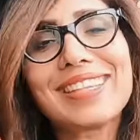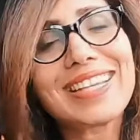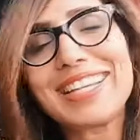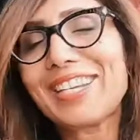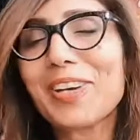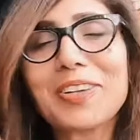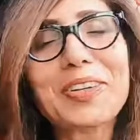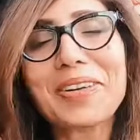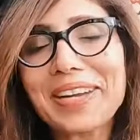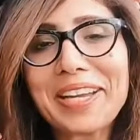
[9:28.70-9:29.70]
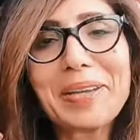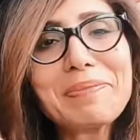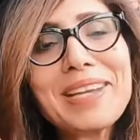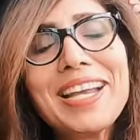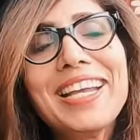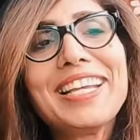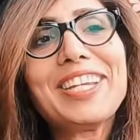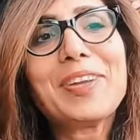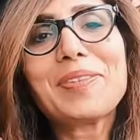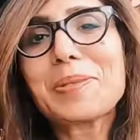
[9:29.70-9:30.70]
Need her or him,
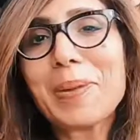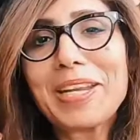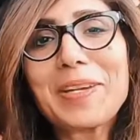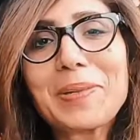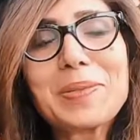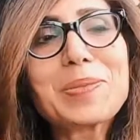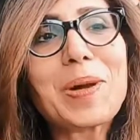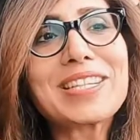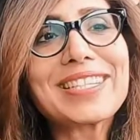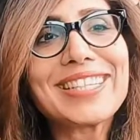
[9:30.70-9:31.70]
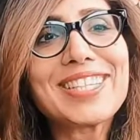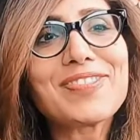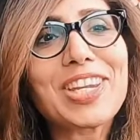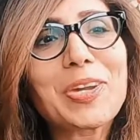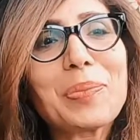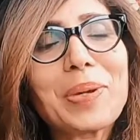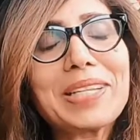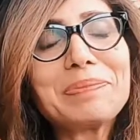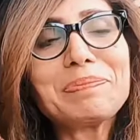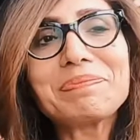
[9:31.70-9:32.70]
you know, depending on who's watching this video.
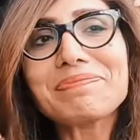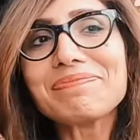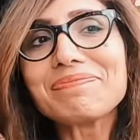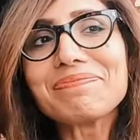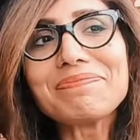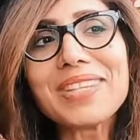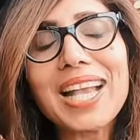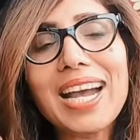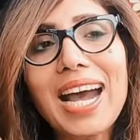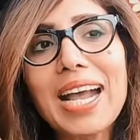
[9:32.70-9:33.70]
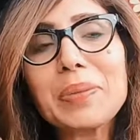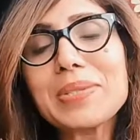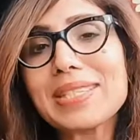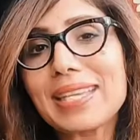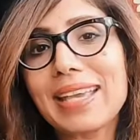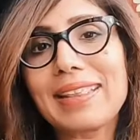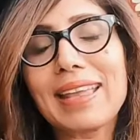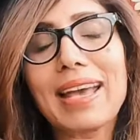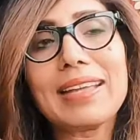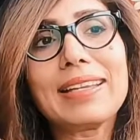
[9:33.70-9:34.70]
But I would say
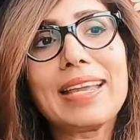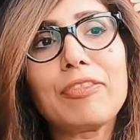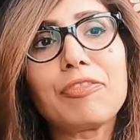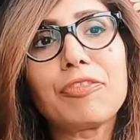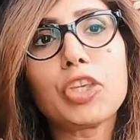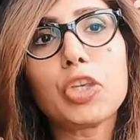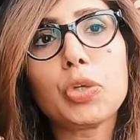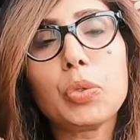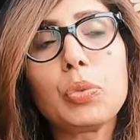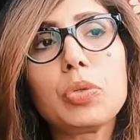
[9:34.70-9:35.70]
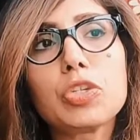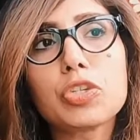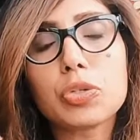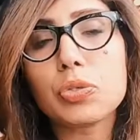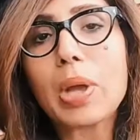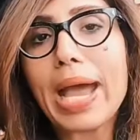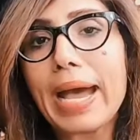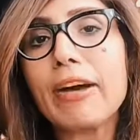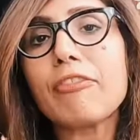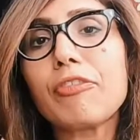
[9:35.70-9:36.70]
that if you do
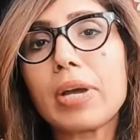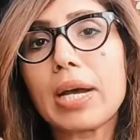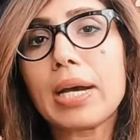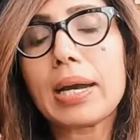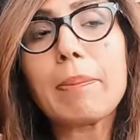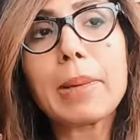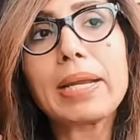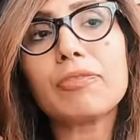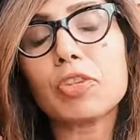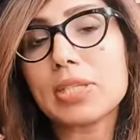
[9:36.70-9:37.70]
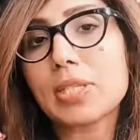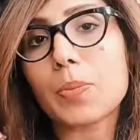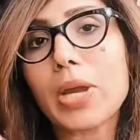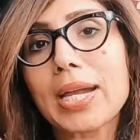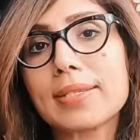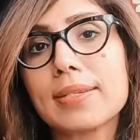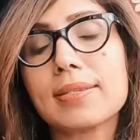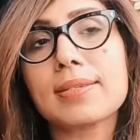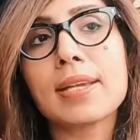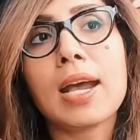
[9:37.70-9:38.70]
have a mindfulness
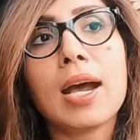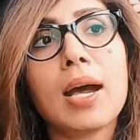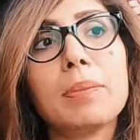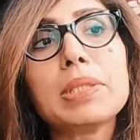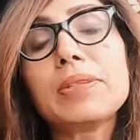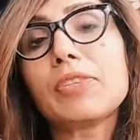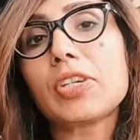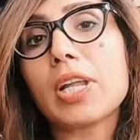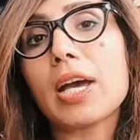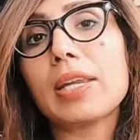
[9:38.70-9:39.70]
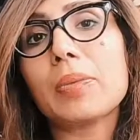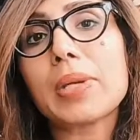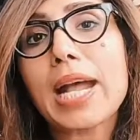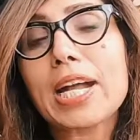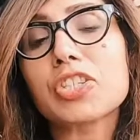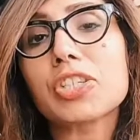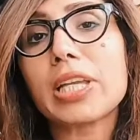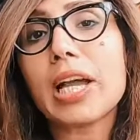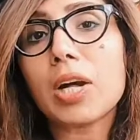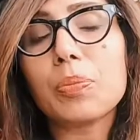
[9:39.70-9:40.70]
practice, believe it or not, it would
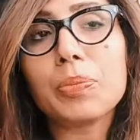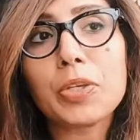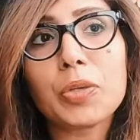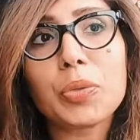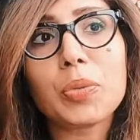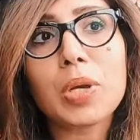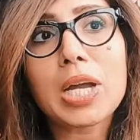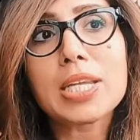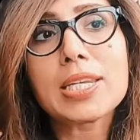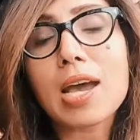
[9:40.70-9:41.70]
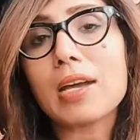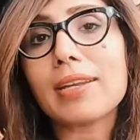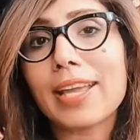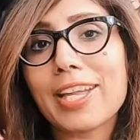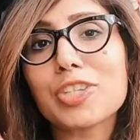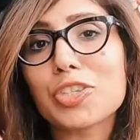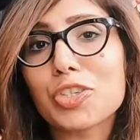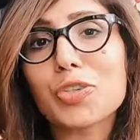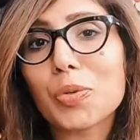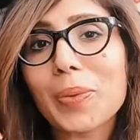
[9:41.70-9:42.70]
actually help you not age
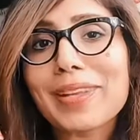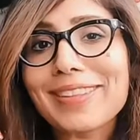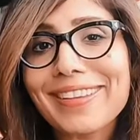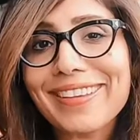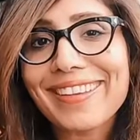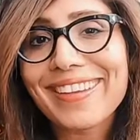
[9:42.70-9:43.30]
too quickly.